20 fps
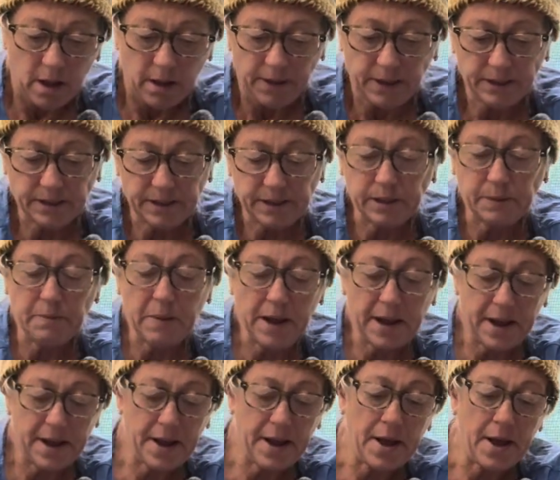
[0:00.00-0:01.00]
This is
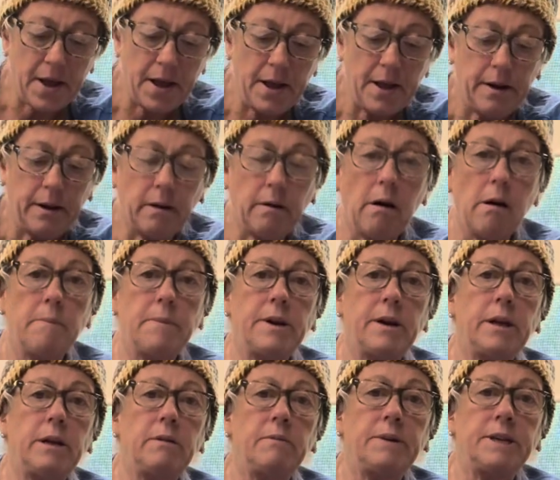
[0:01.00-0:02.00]
my Garmin
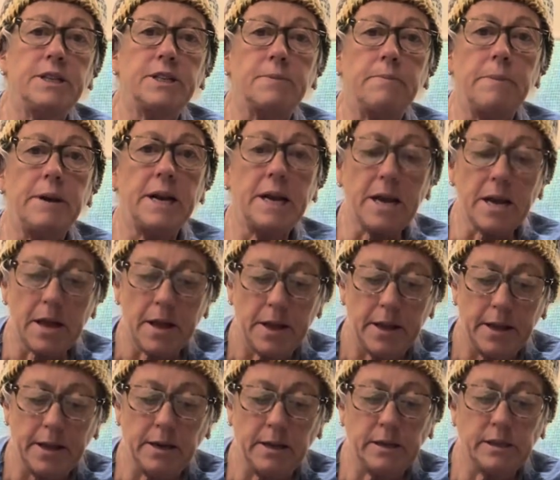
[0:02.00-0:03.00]
InReach Mini.
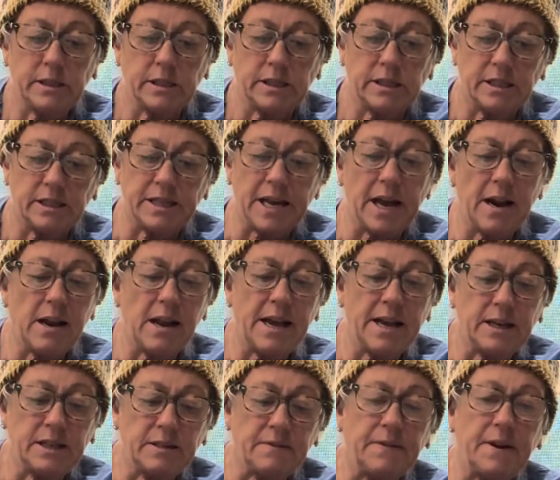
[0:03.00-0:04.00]
It is the
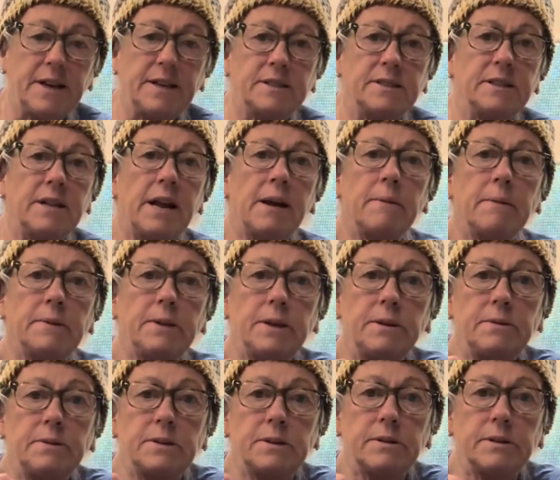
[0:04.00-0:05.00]
satellite device that I will
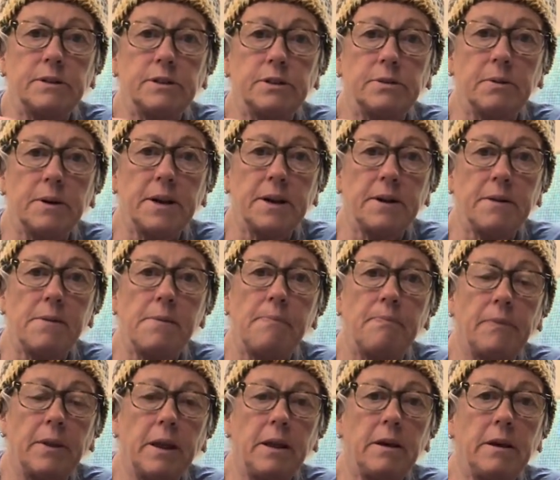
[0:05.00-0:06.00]
use on trail
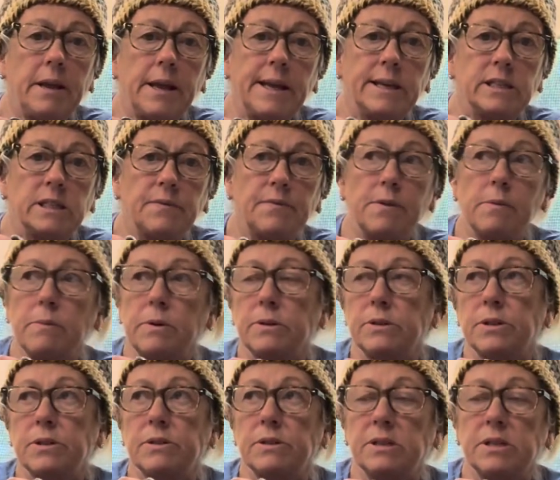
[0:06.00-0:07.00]
in case of
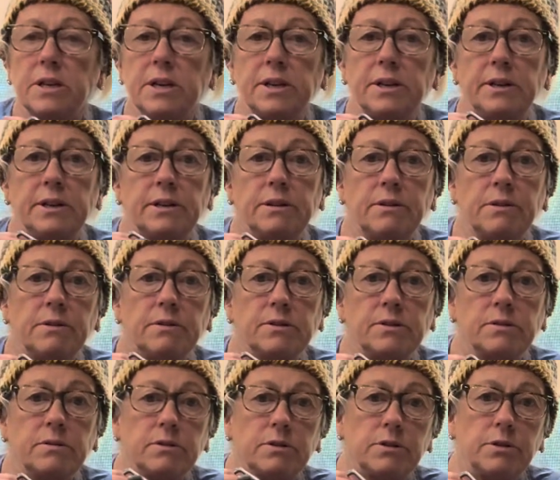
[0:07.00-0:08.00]
emergency, and
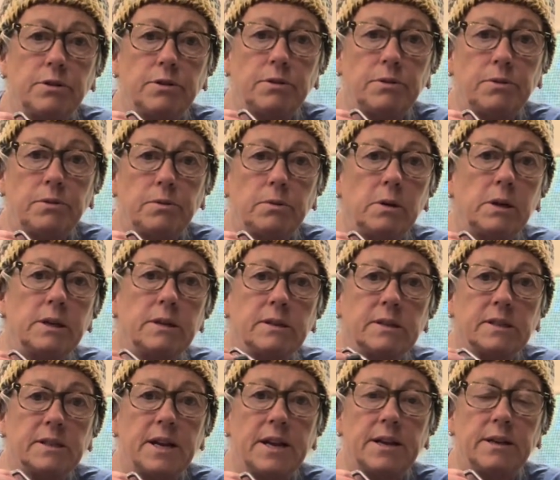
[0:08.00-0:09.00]
also to
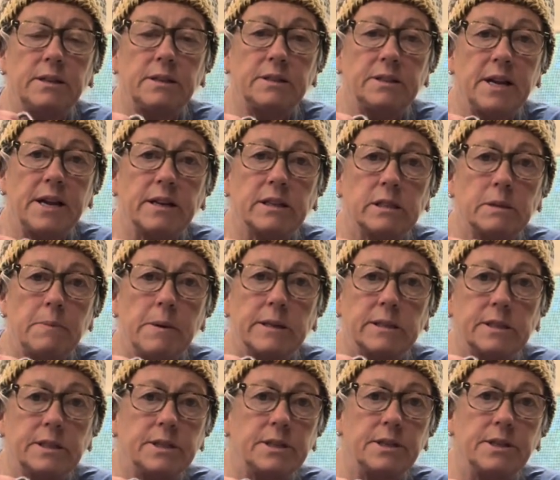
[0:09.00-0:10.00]
send text
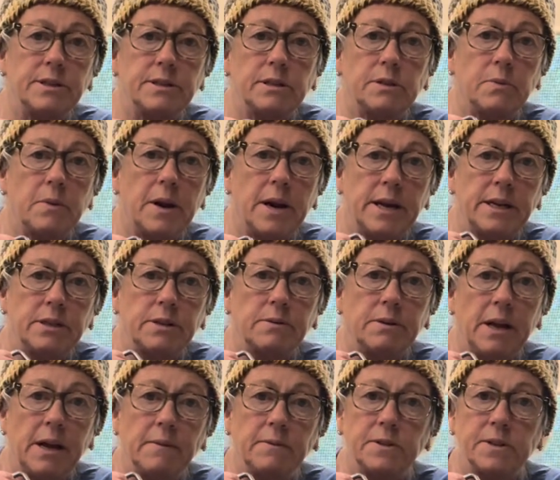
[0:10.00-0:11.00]
messages when I don't
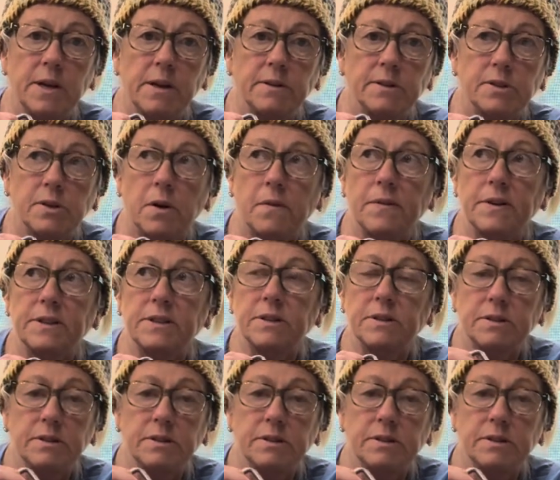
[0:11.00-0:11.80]
have cell service.